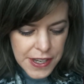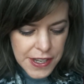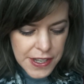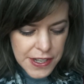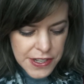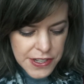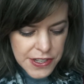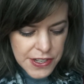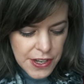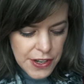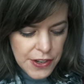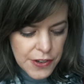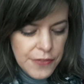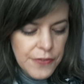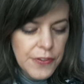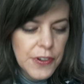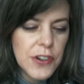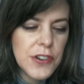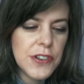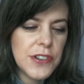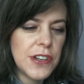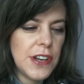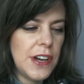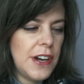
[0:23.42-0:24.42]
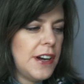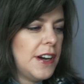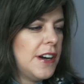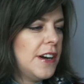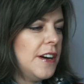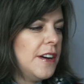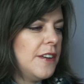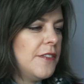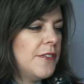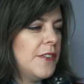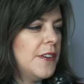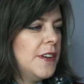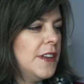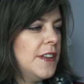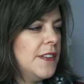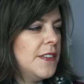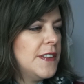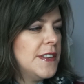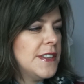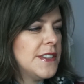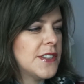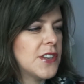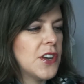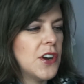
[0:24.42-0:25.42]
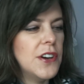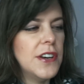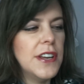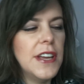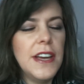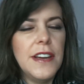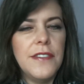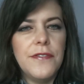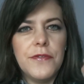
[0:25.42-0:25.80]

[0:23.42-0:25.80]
So first off, this Garnier